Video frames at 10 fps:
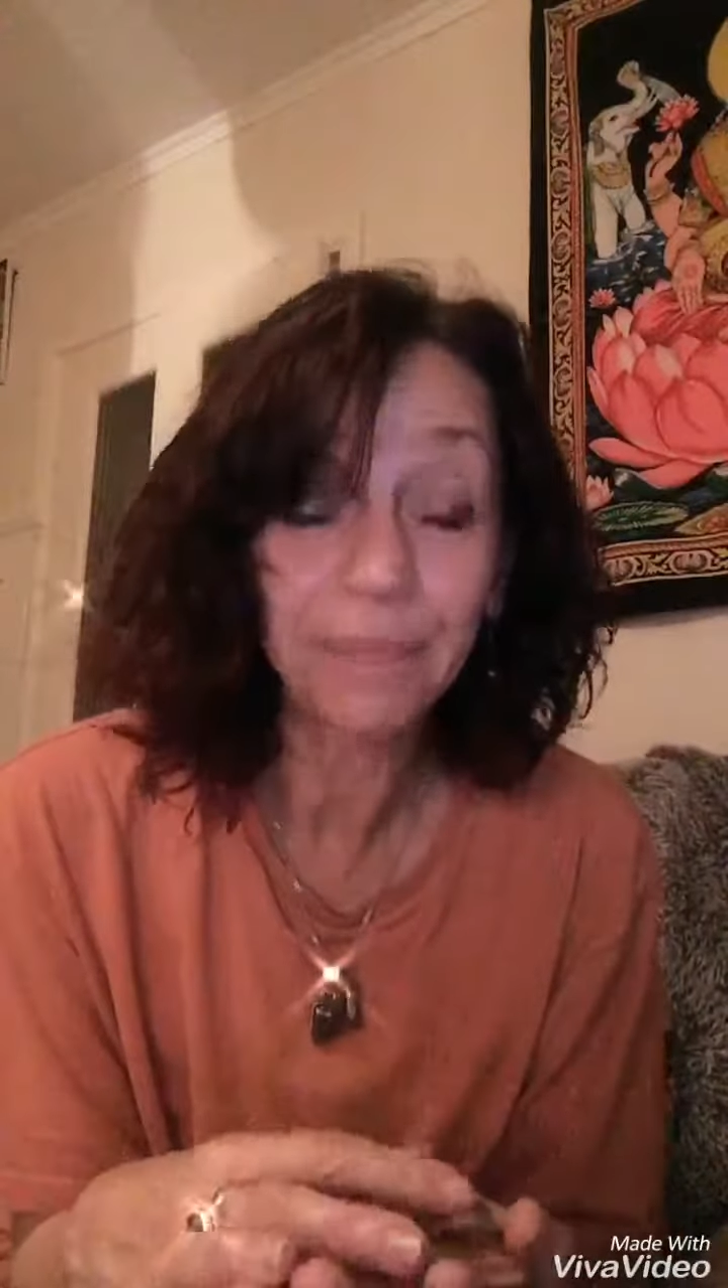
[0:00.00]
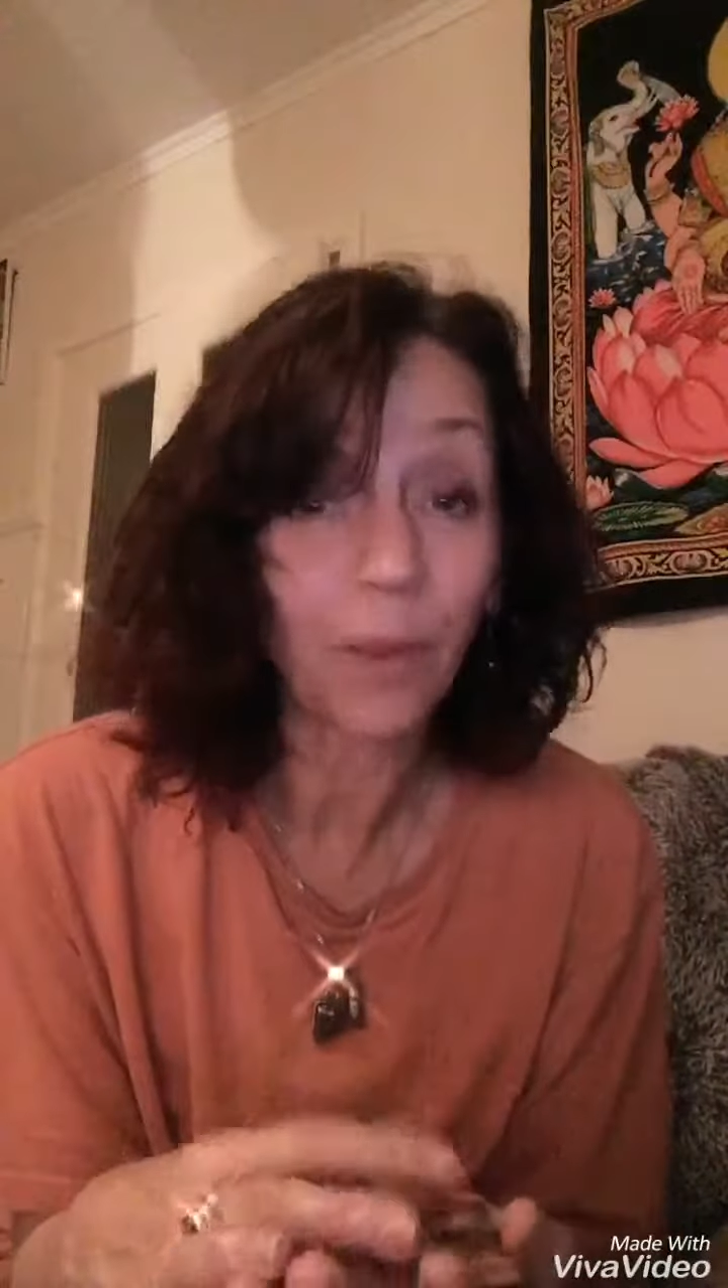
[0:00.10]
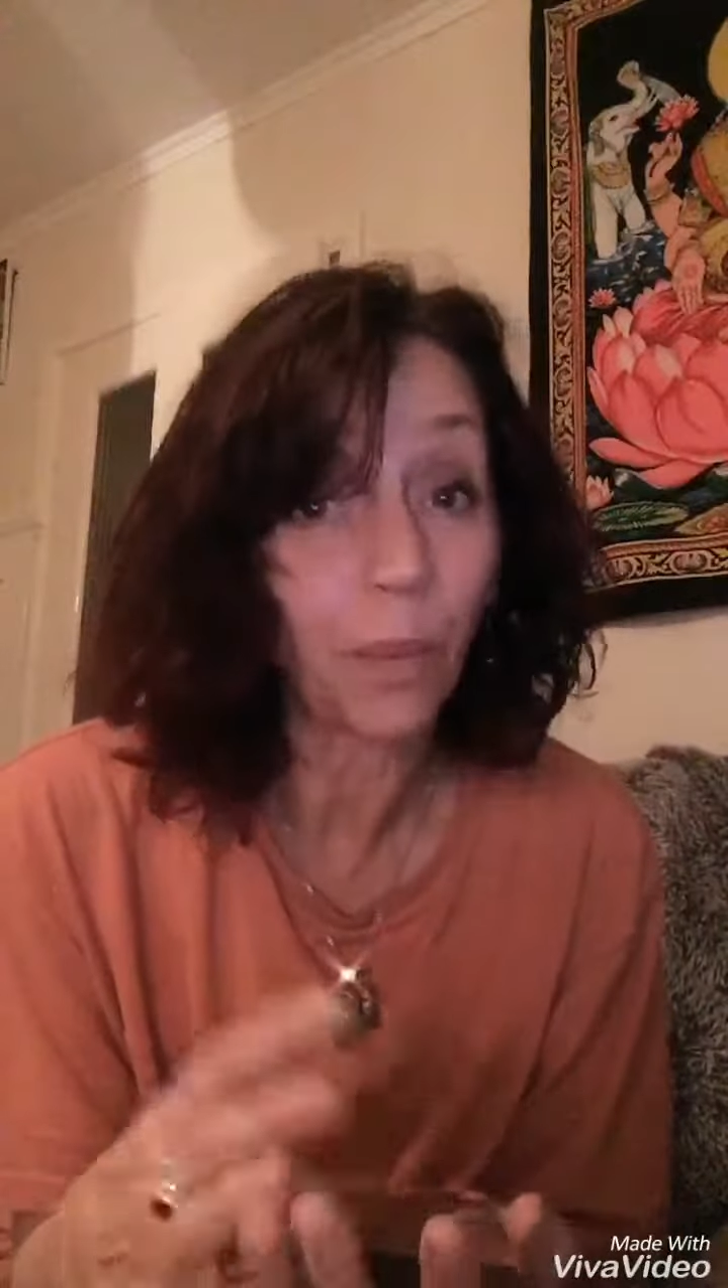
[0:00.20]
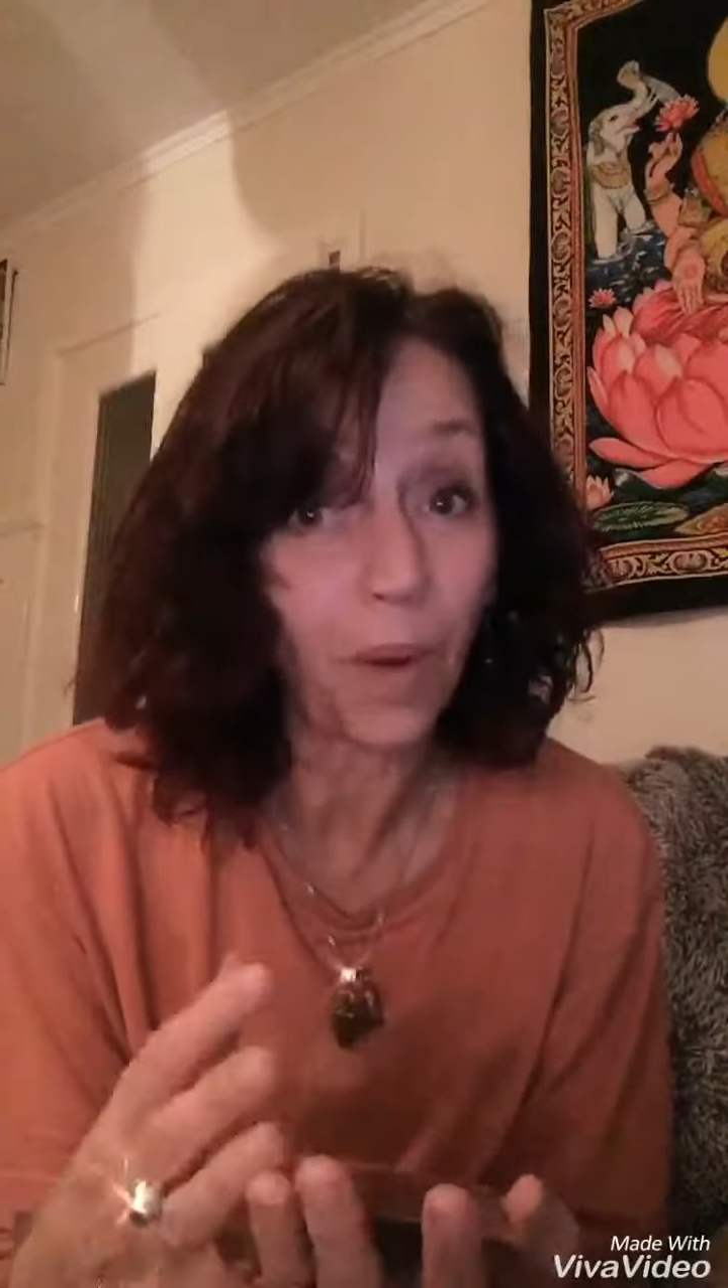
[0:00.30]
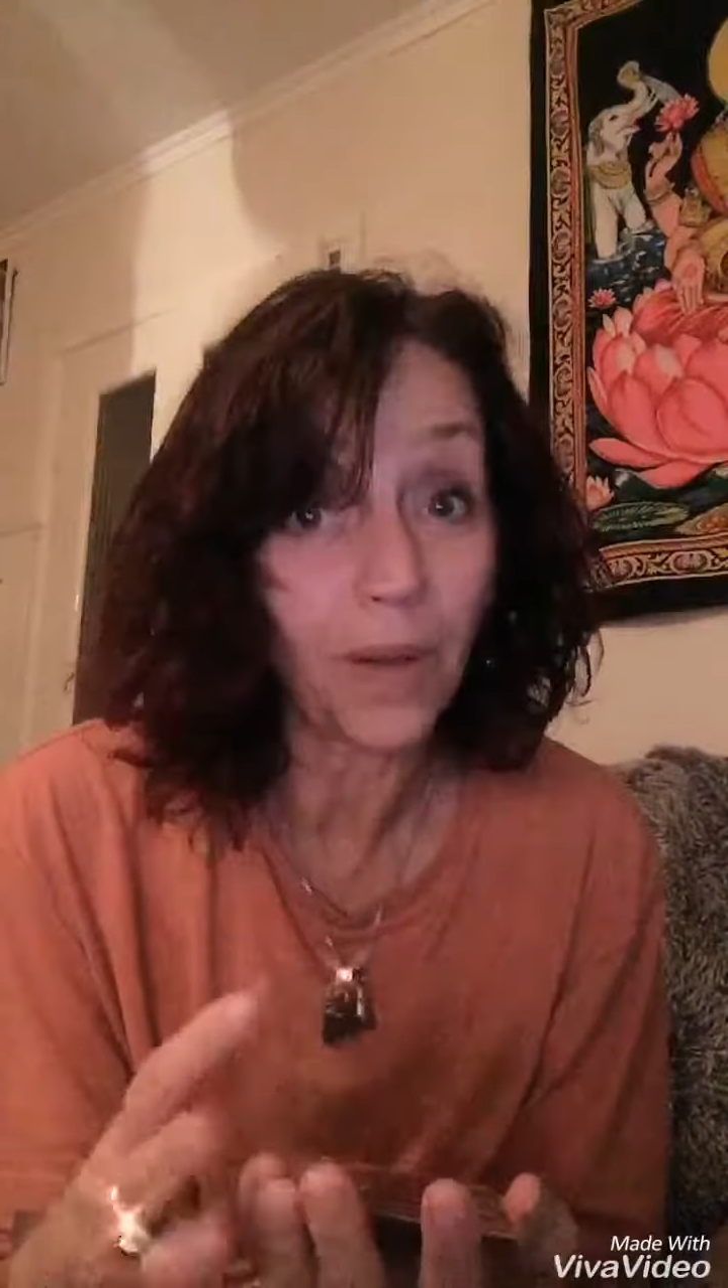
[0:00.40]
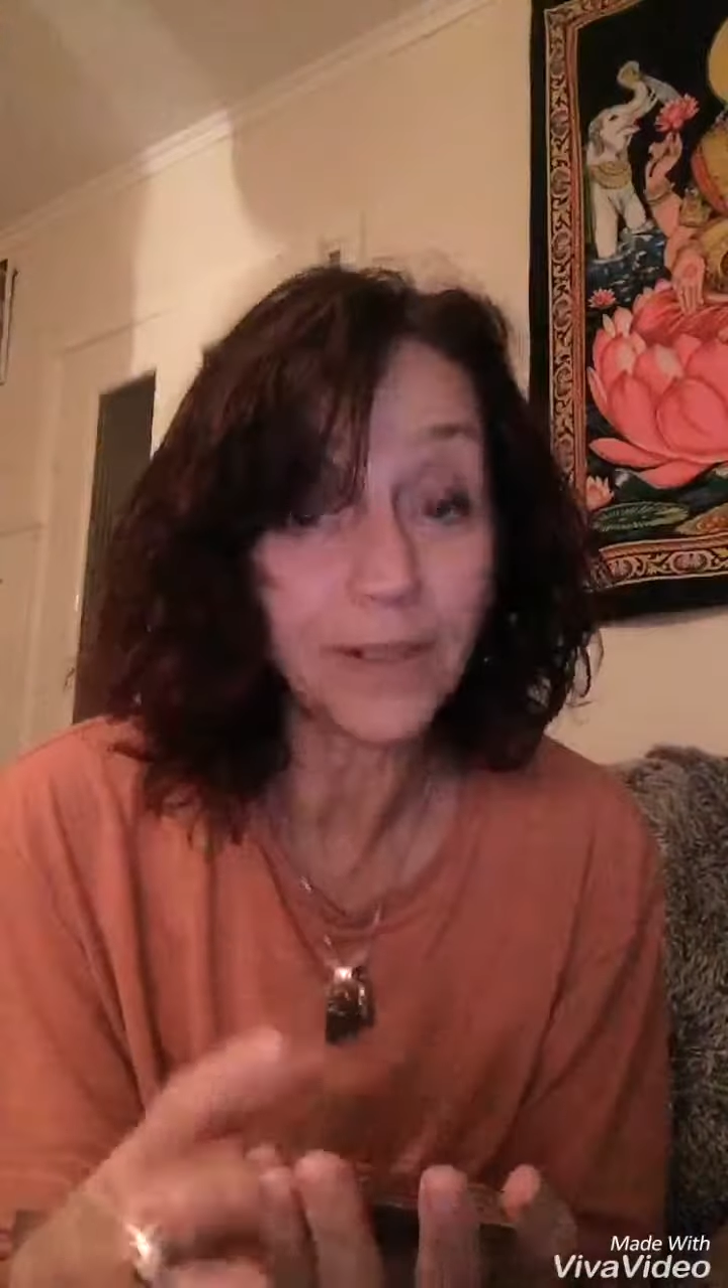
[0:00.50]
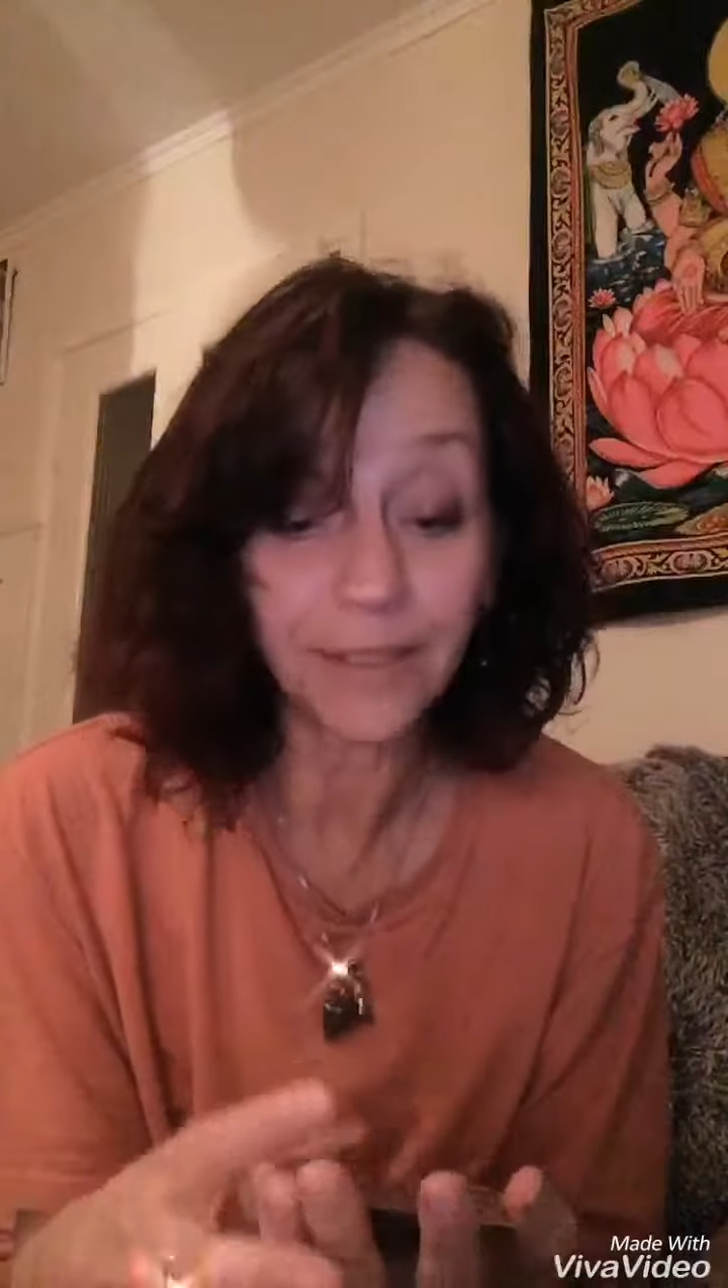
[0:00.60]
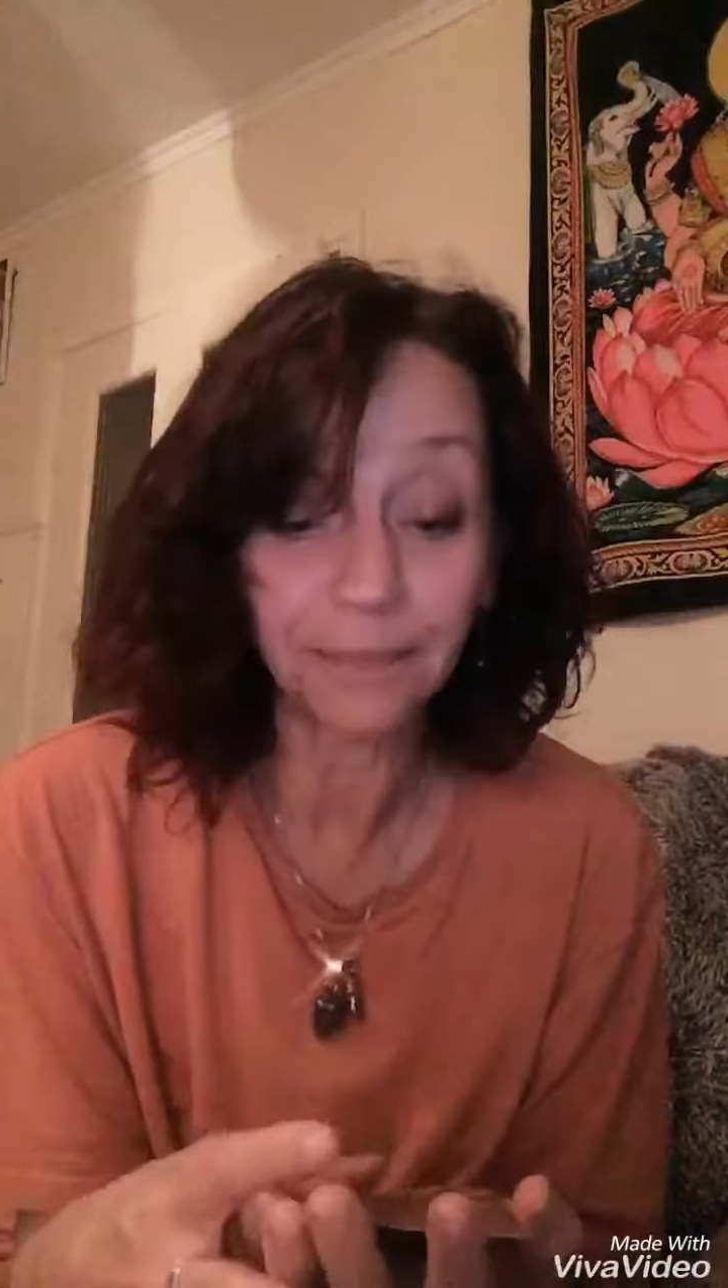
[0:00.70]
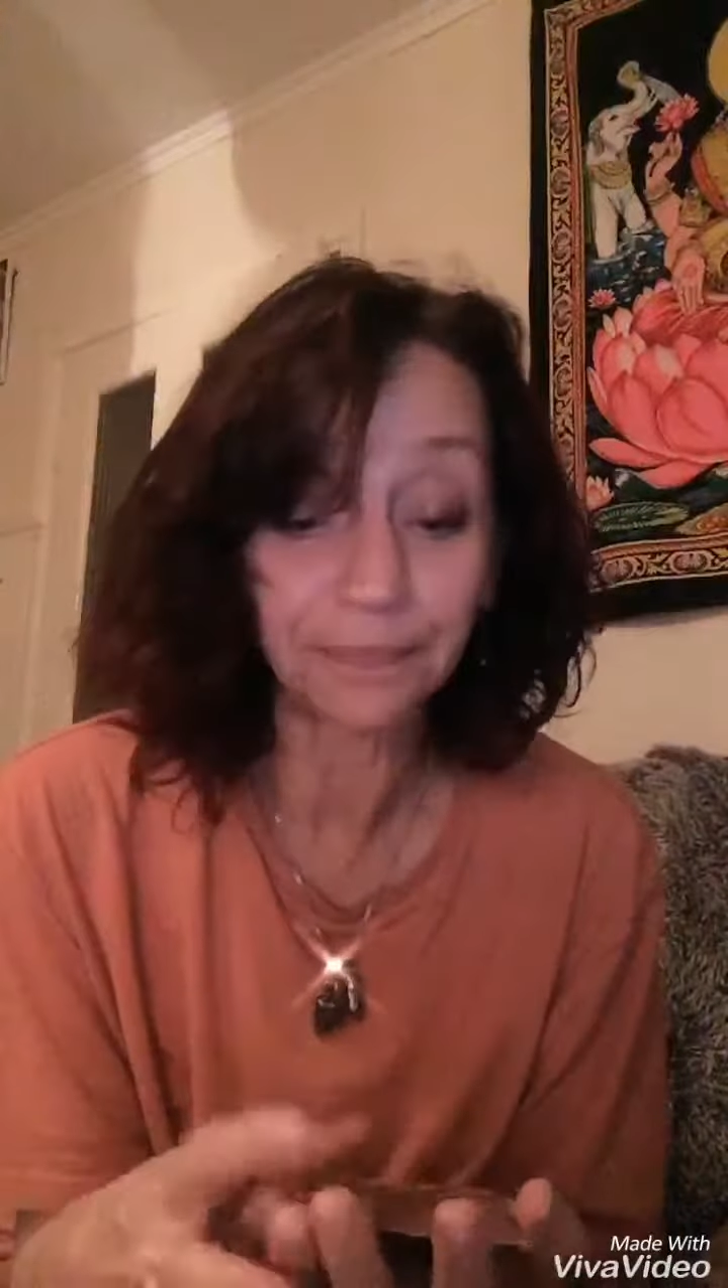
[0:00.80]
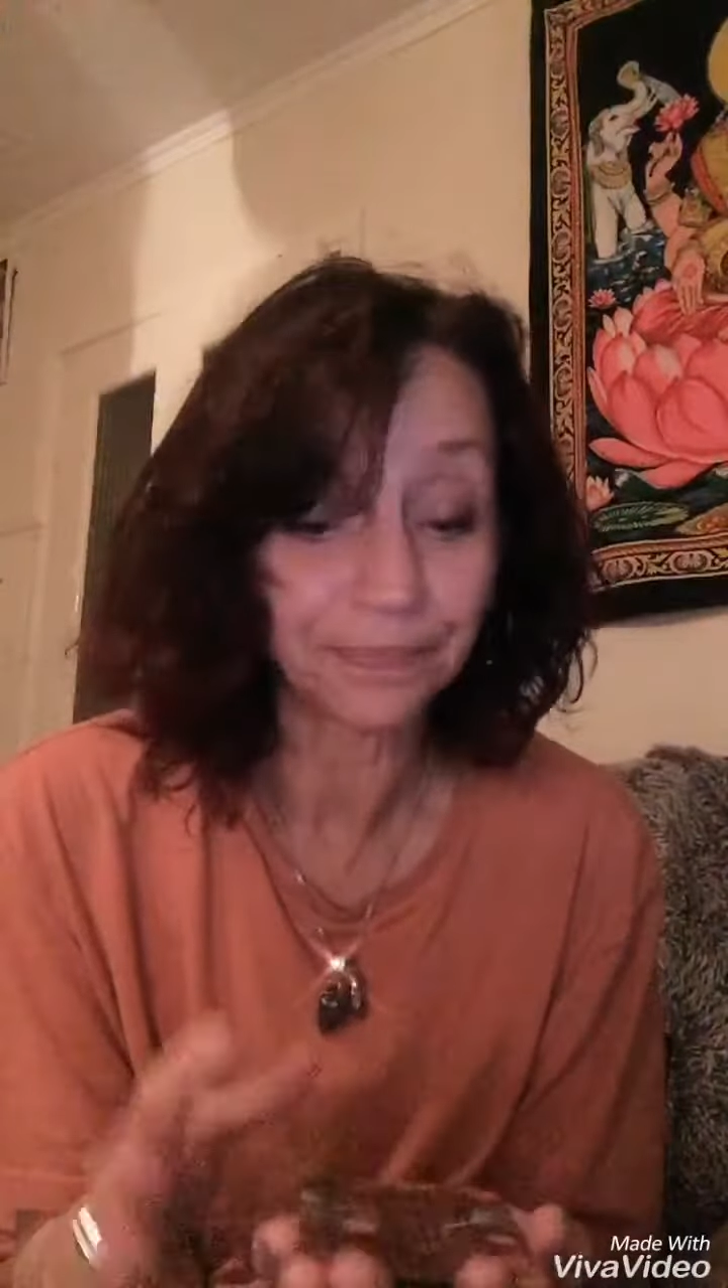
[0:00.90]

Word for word: was,